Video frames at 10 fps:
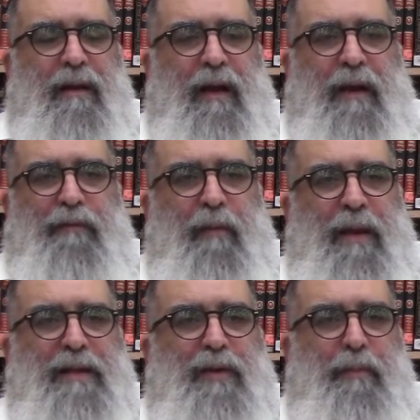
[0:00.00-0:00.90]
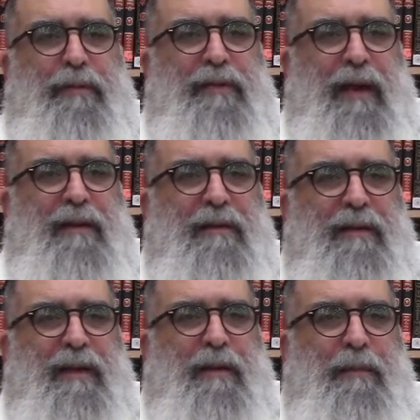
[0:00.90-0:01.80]
And for me, it's so pathetic to
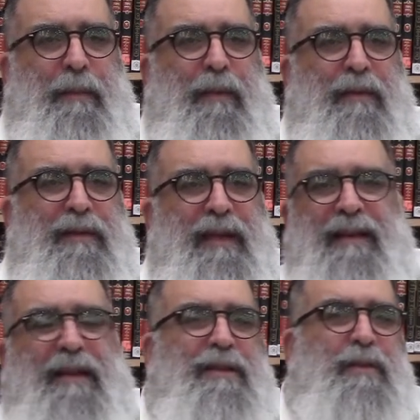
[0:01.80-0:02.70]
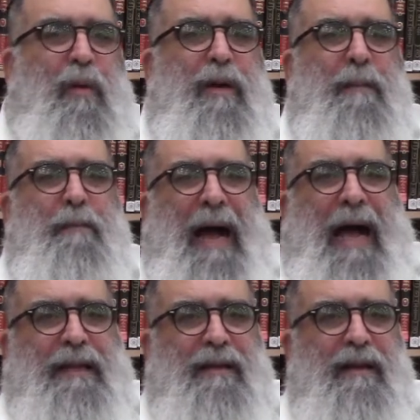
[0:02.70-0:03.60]
think that people think that smoking
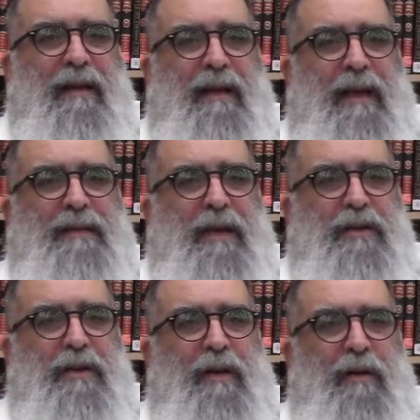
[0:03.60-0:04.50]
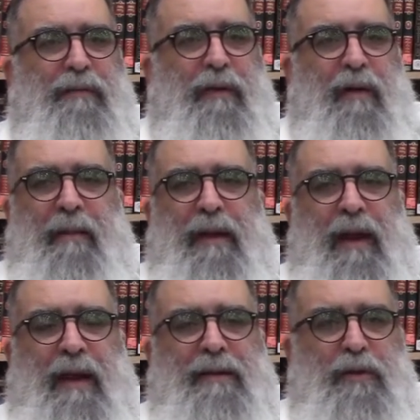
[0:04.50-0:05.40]
pot is actually good for you. I mean, you
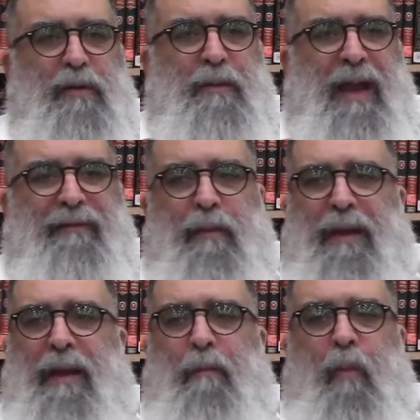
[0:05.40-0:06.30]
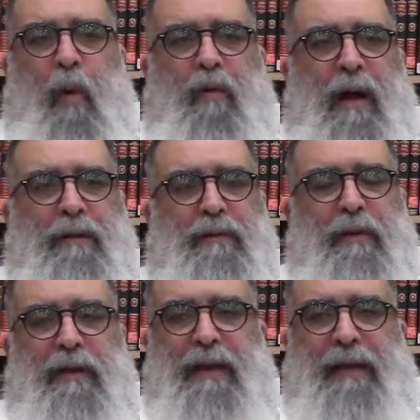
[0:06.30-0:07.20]
have to be a moron to
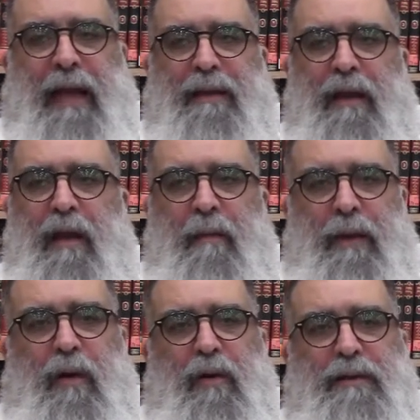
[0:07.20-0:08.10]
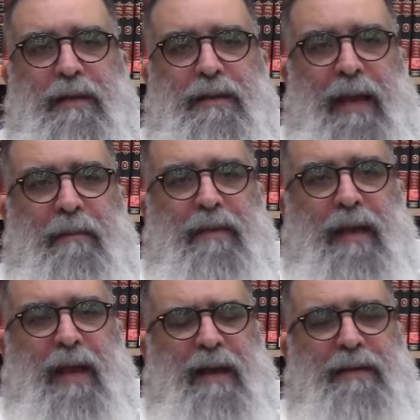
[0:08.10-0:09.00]
think that. Because the same
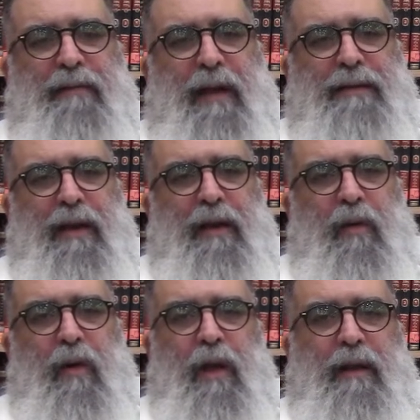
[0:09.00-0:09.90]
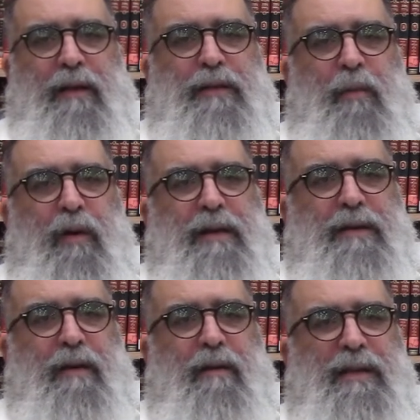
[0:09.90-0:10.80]
thing as if I'll tell you that smoking
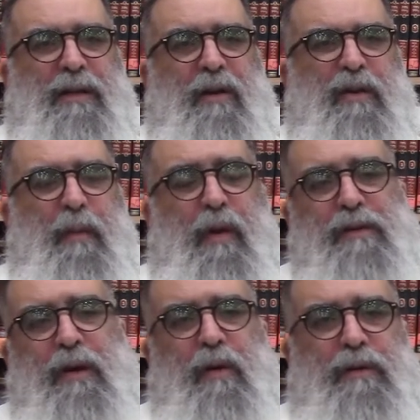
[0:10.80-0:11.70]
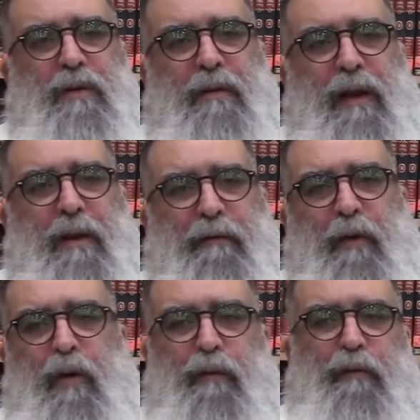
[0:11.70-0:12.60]
cigarettes is good for you because it's
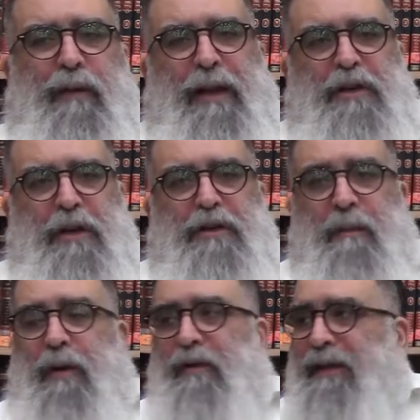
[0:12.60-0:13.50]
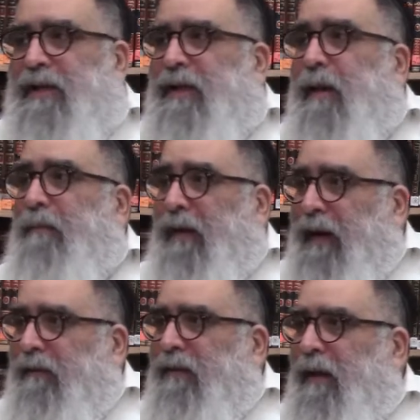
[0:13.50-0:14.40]
good for digestion, because that's what they
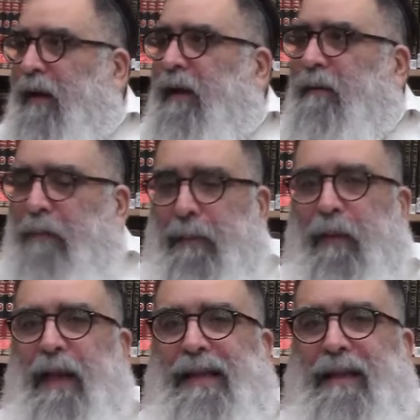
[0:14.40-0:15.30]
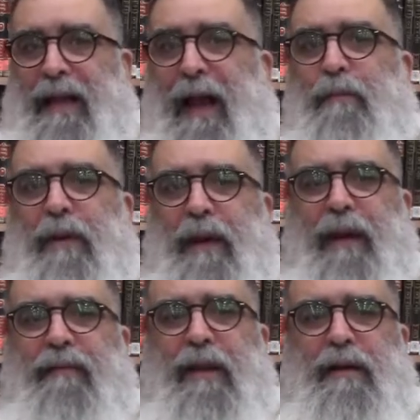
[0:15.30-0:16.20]
believe. People at the time
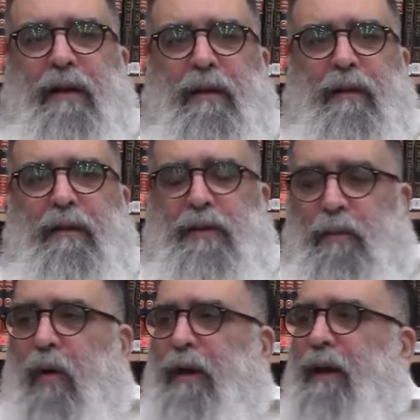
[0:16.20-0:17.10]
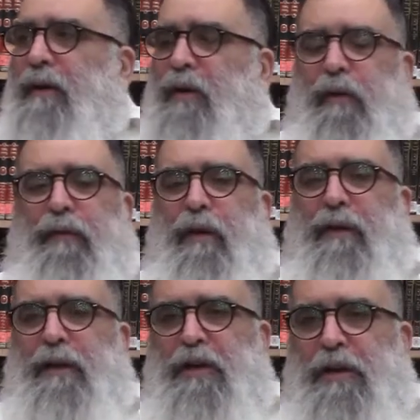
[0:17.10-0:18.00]
believe that smoking is good for your
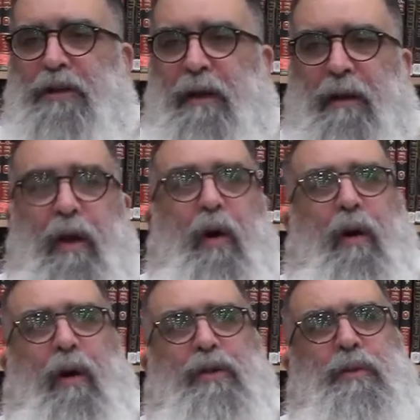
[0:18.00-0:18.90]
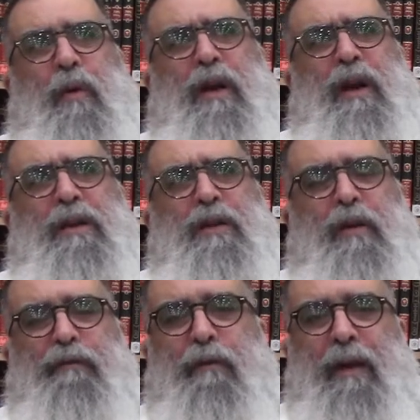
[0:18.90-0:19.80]
digestion. Oh, smoking is
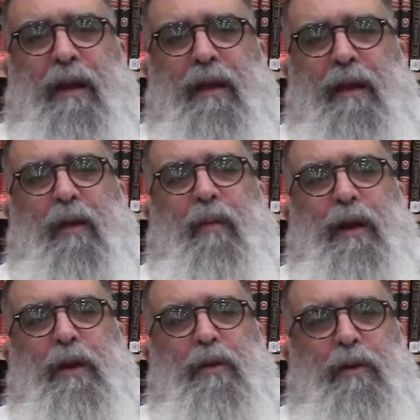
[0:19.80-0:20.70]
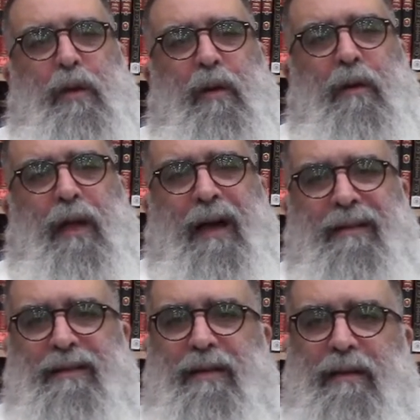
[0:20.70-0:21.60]
good for me. You know what you do to your
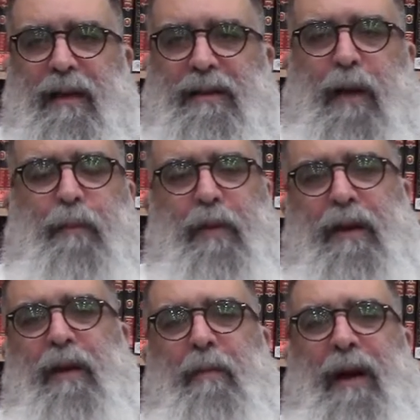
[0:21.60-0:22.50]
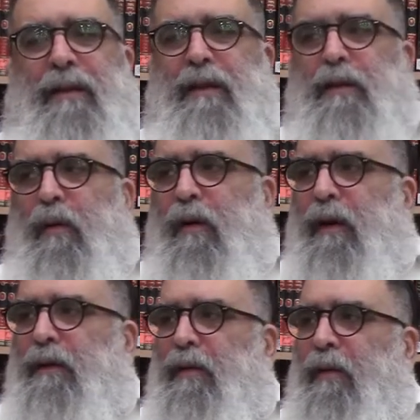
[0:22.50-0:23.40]
lungs? It's like putting your mouth into
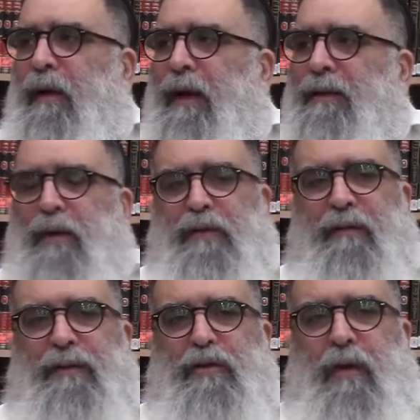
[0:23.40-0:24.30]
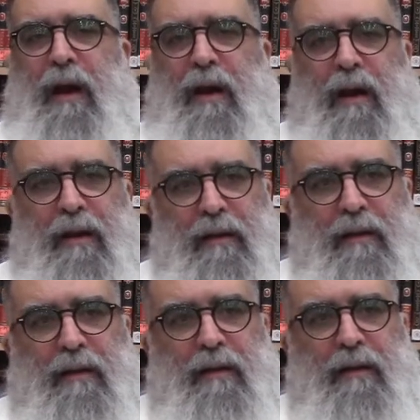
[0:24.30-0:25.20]
a exhaust of a truck.
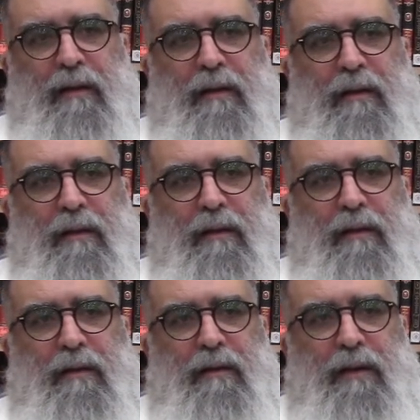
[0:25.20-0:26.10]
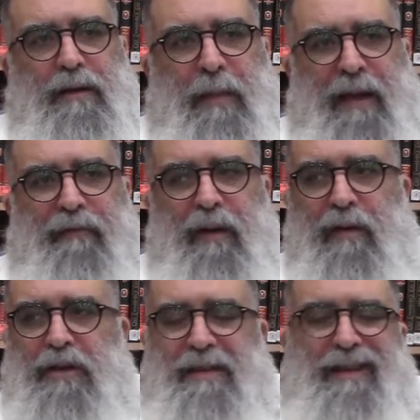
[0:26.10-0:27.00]
It's bad for you.
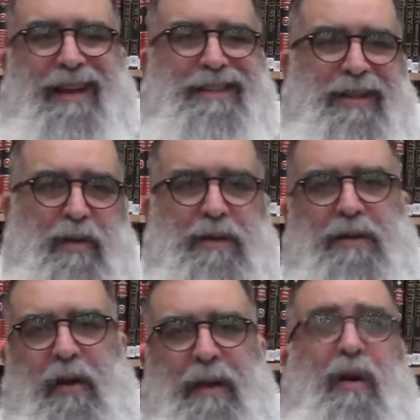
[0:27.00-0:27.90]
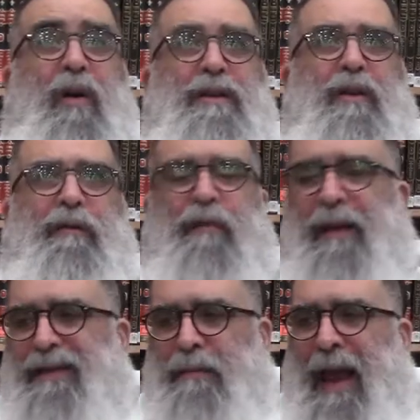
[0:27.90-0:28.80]
It's just an excuse that you make. Oh, it's good for me.
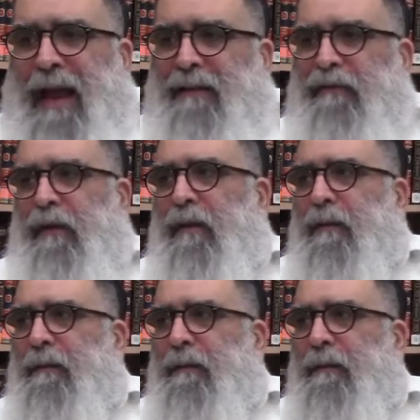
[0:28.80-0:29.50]
It's bad for you.